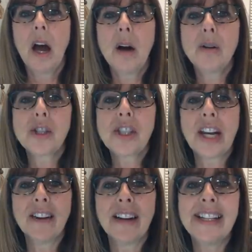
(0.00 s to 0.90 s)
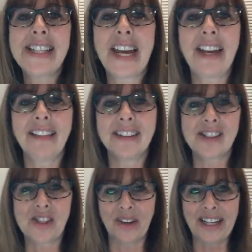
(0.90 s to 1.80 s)
oh, Sharon
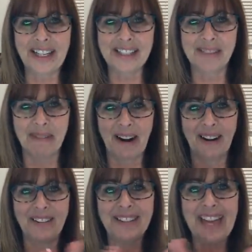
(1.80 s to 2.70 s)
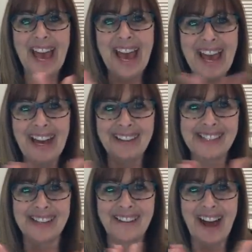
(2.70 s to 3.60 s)
Taylor's joining tomorrow. Yay,
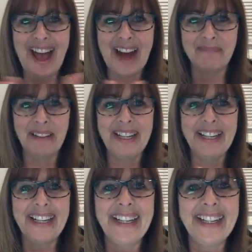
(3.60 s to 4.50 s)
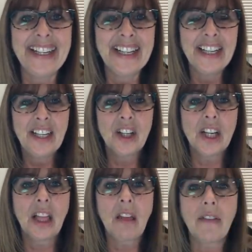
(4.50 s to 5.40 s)
I'm so happy. You're
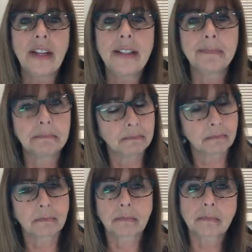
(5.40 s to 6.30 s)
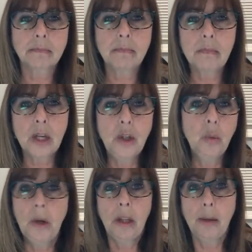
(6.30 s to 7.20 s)
going to love it.
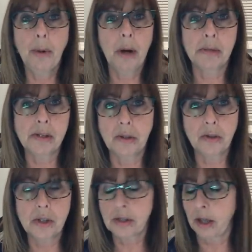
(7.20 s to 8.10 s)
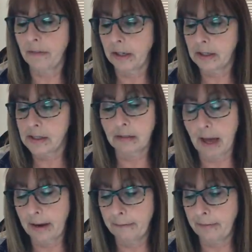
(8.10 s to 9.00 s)
You will, I promise. You'll just love it. It's a
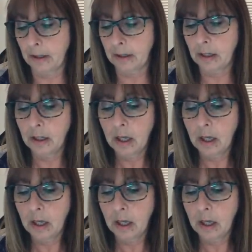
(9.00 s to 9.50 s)
lot of fun.